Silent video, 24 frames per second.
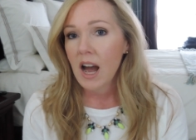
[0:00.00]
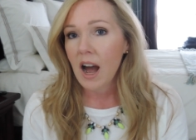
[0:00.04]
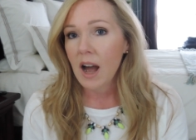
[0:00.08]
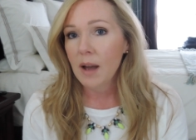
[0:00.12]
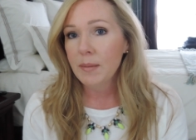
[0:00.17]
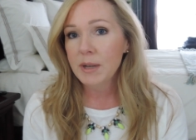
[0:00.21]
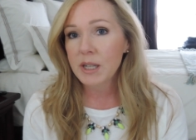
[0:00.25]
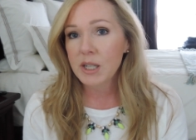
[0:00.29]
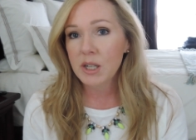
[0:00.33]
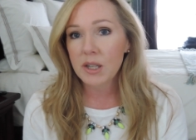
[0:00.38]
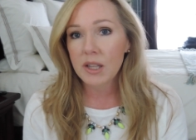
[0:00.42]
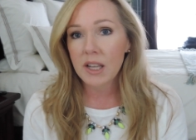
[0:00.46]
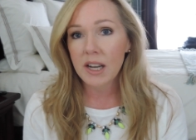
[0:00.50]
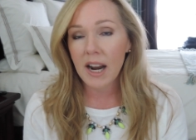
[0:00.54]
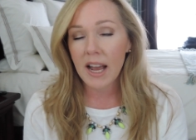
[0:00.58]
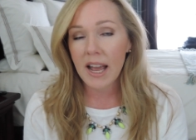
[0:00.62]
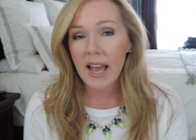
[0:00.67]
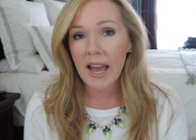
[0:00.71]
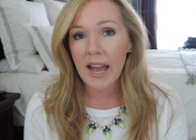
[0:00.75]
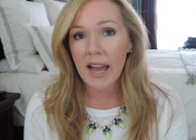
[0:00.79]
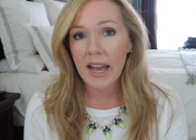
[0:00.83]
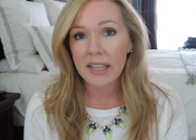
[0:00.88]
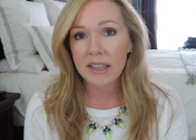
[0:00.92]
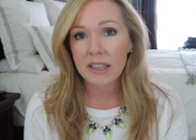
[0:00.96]
I mentioned that I
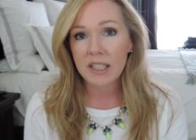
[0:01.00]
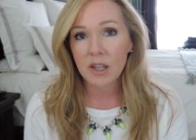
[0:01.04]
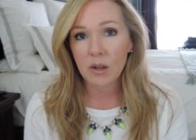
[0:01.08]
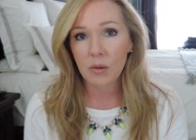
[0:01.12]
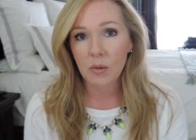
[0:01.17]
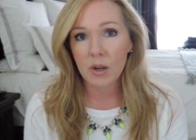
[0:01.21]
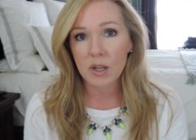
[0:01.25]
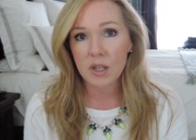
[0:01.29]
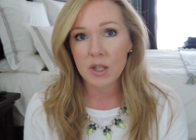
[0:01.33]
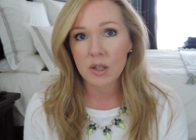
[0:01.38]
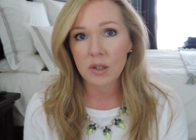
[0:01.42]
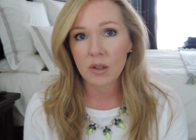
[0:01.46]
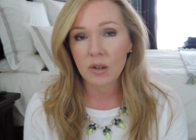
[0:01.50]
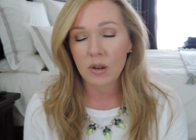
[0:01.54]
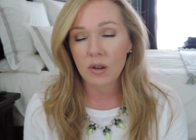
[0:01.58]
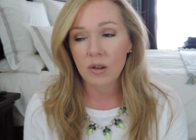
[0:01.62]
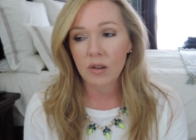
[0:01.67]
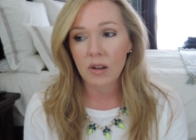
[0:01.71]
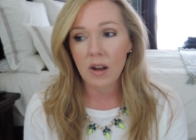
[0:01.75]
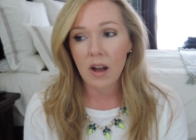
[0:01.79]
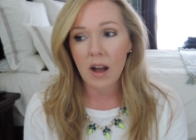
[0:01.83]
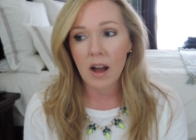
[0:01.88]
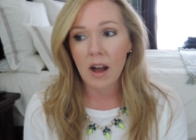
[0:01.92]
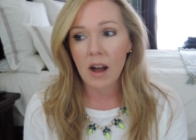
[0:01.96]
had the
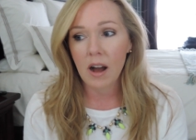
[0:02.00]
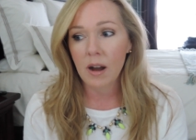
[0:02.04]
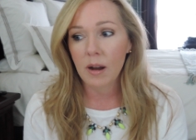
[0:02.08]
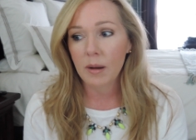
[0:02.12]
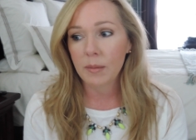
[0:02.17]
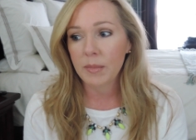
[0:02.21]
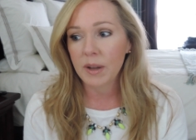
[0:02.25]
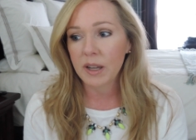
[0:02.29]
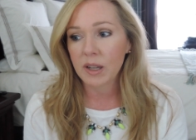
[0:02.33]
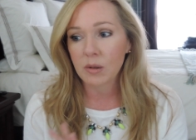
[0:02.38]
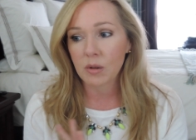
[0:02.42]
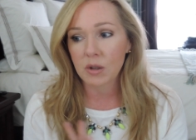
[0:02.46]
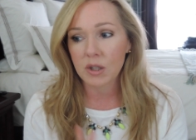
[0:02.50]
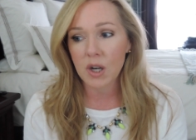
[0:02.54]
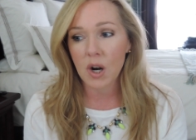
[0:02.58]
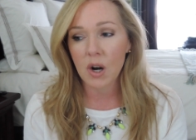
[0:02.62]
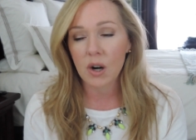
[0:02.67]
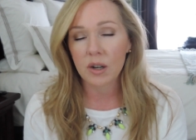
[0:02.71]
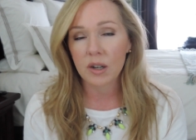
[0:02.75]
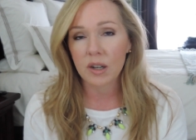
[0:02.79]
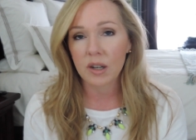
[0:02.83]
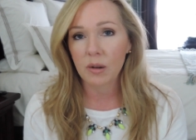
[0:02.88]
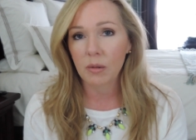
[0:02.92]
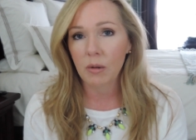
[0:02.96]
original um, and
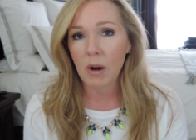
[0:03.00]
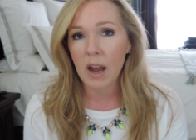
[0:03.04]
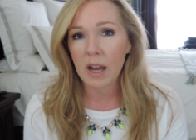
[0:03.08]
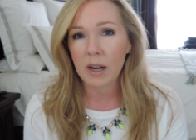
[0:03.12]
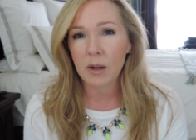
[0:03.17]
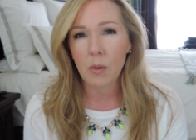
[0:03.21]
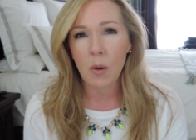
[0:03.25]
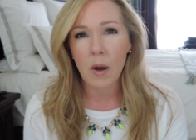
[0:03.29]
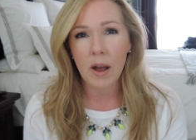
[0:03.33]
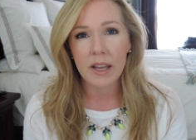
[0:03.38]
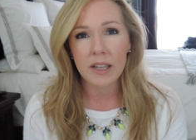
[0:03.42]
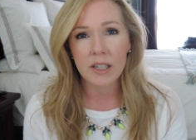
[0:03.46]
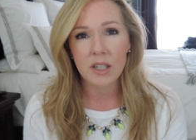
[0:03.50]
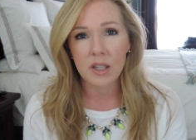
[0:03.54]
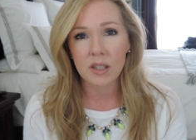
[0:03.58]
returned it right away.